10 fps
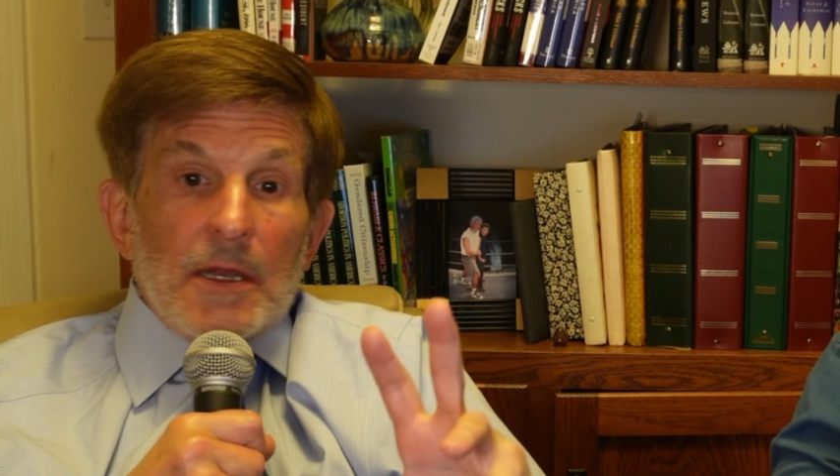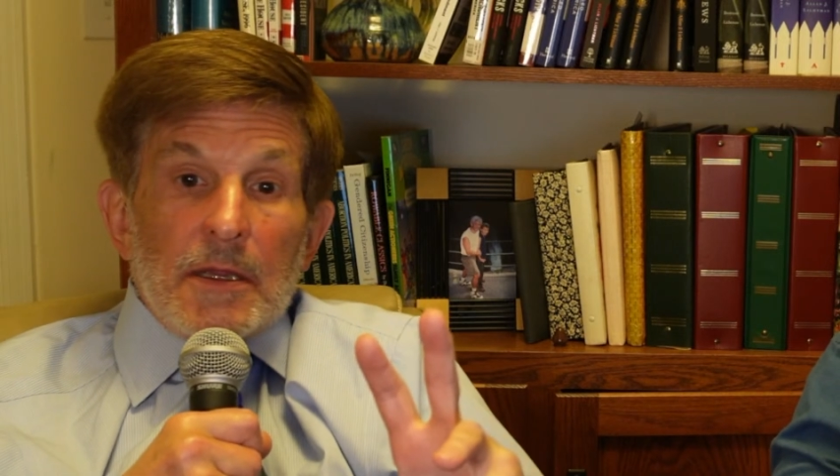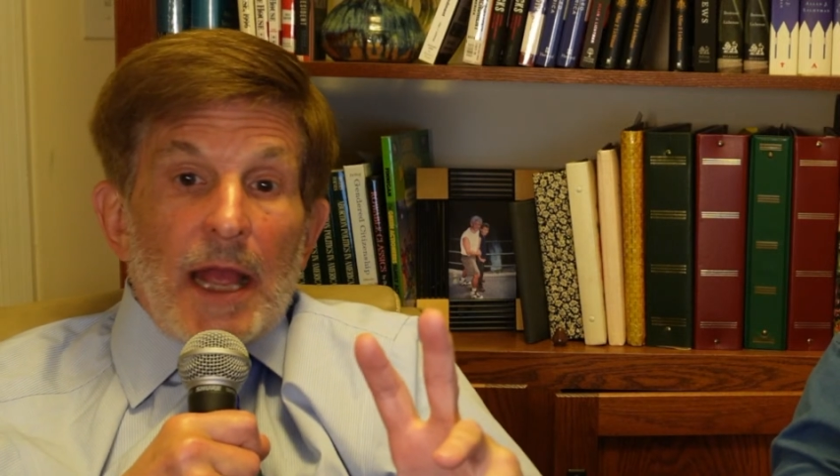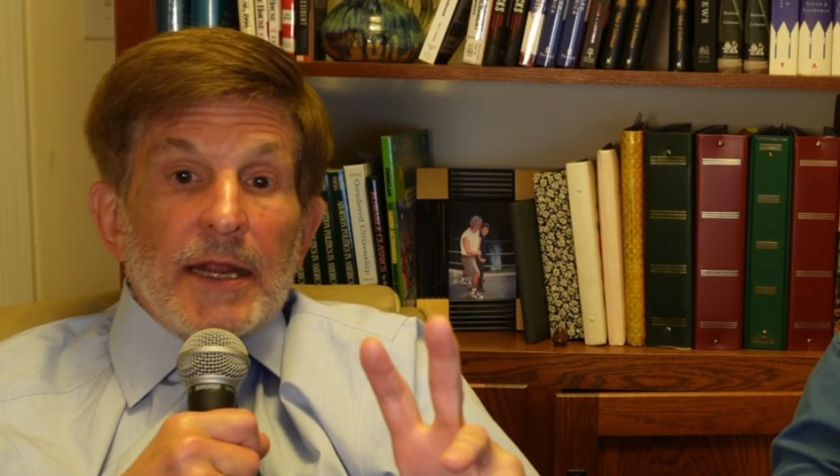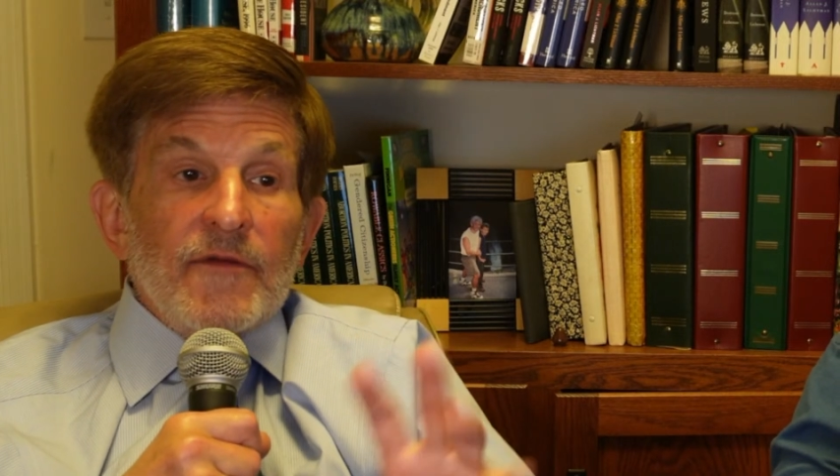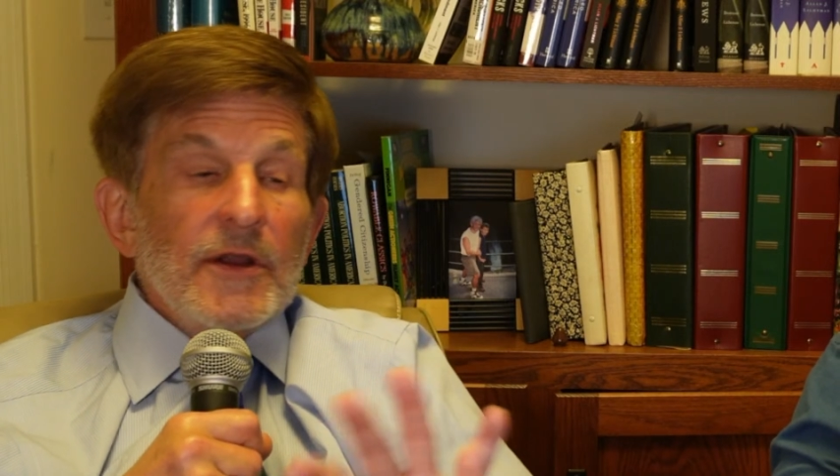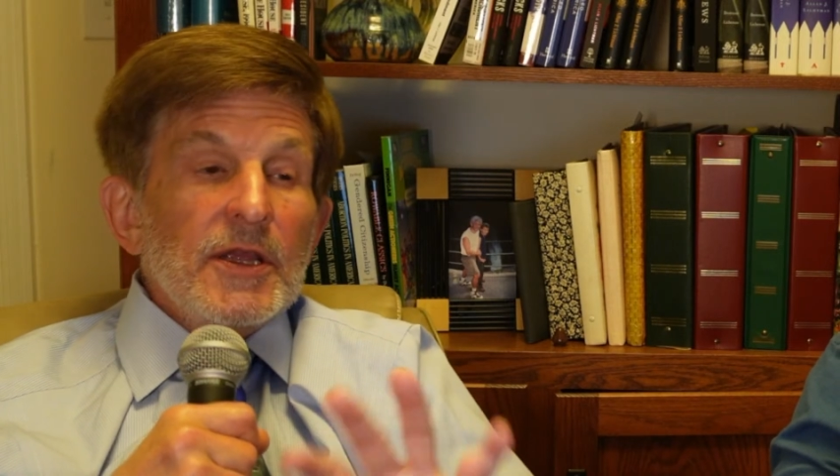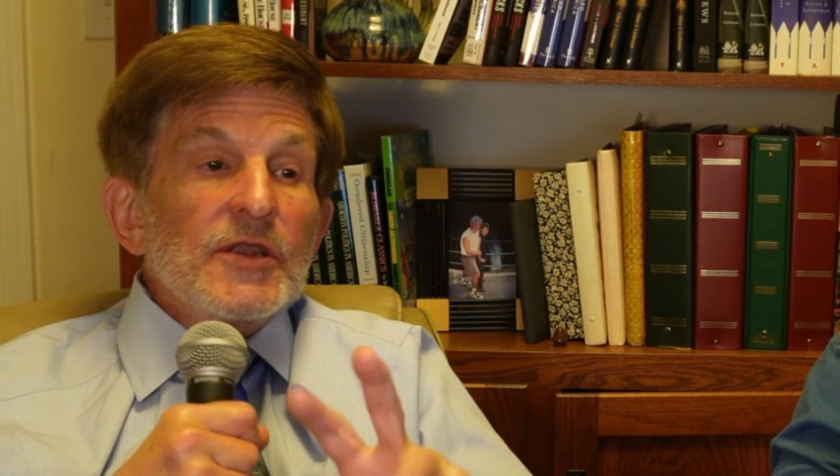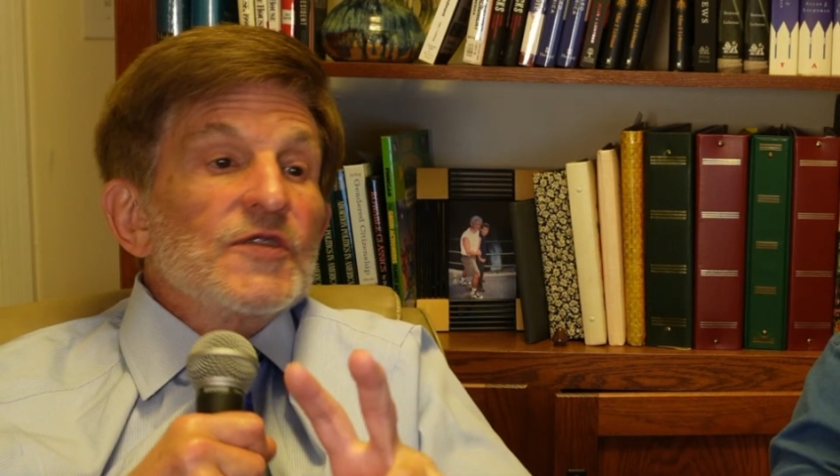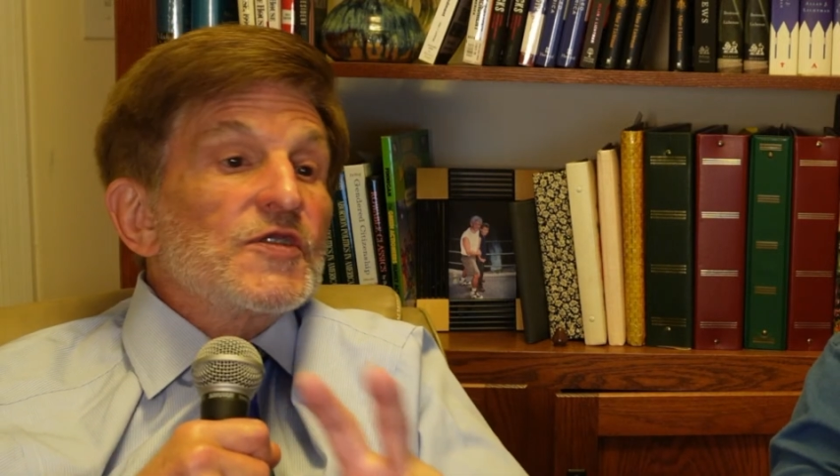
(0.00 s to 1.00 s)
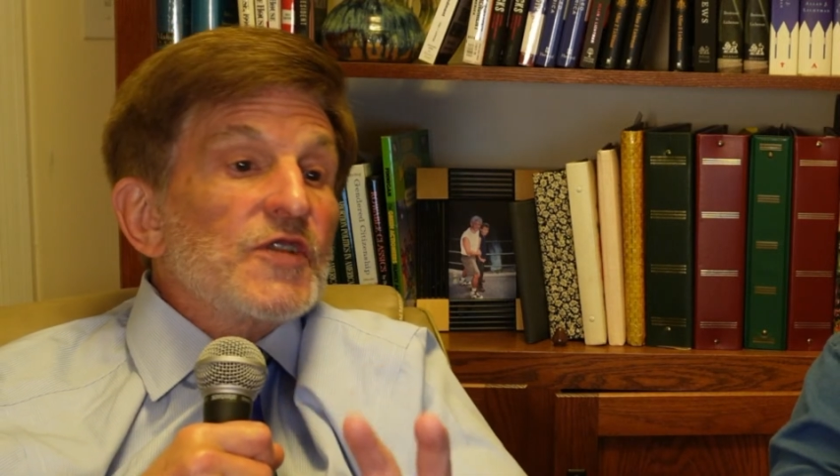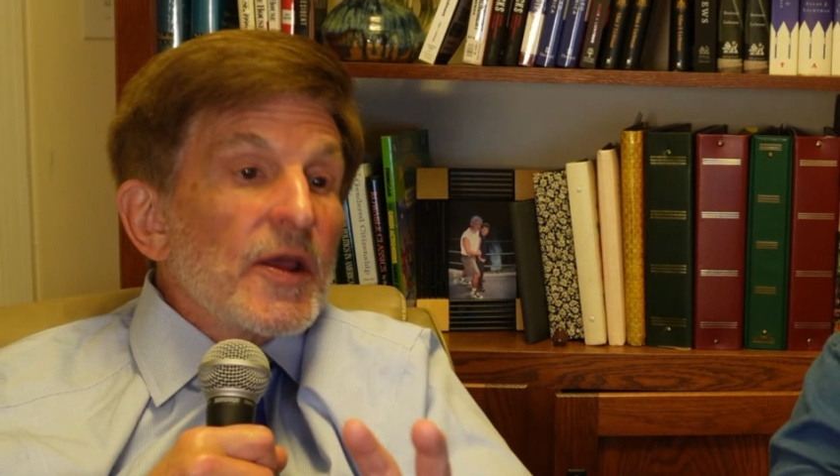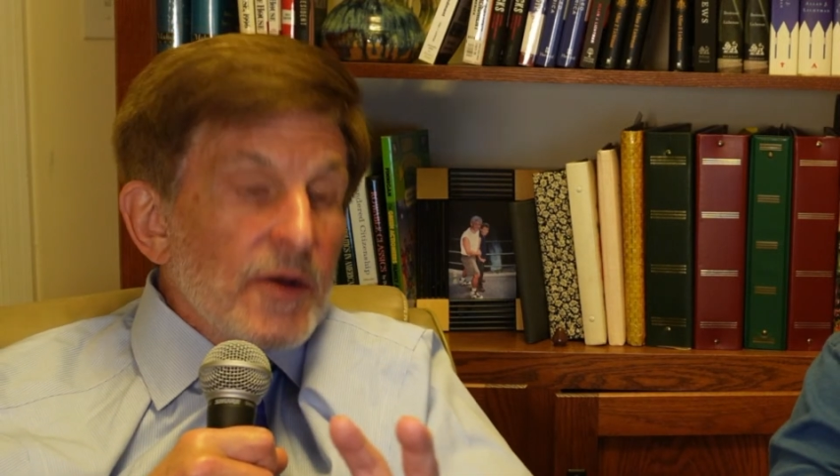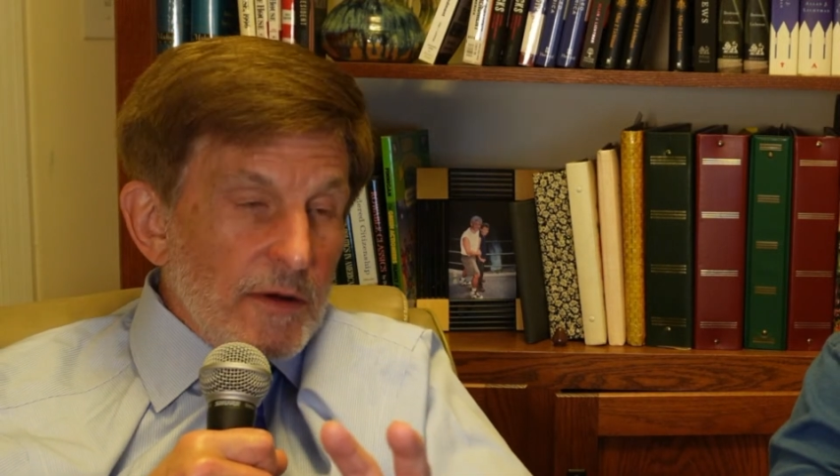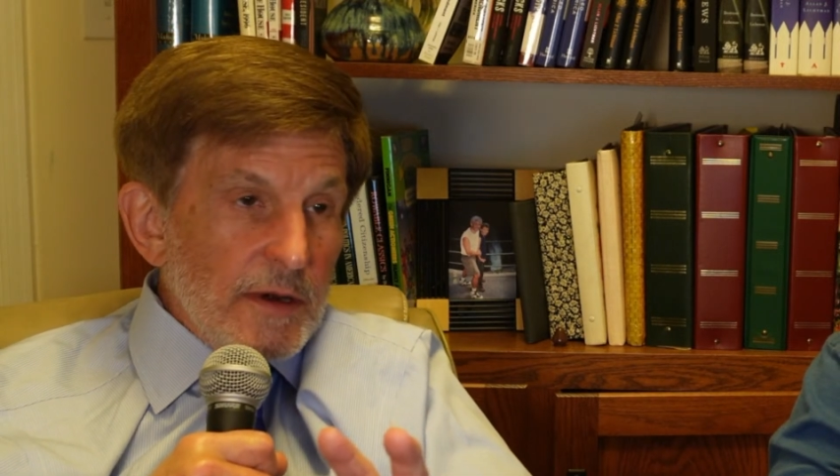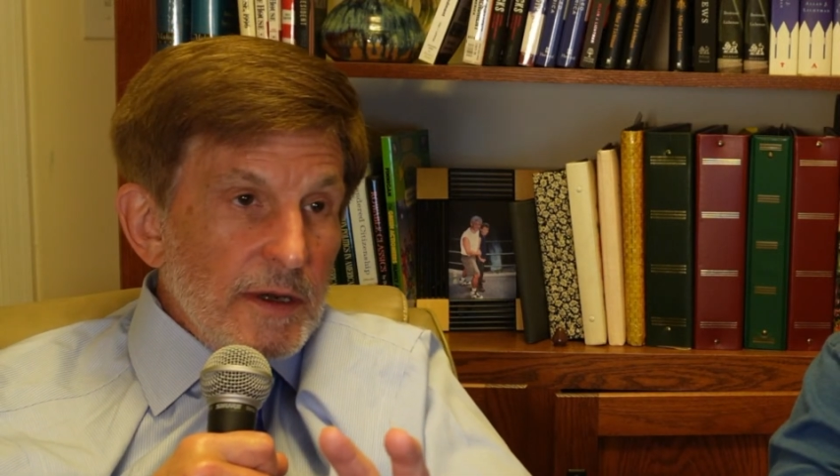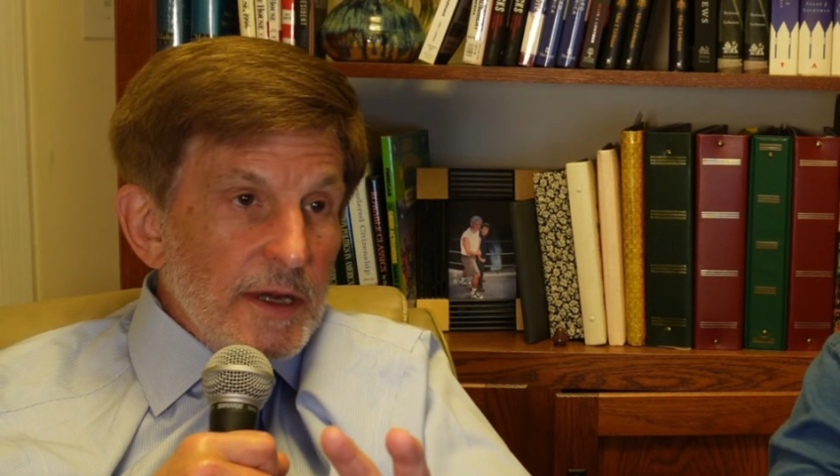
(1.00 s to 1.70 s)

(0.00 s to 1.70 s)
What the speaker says: not even considered,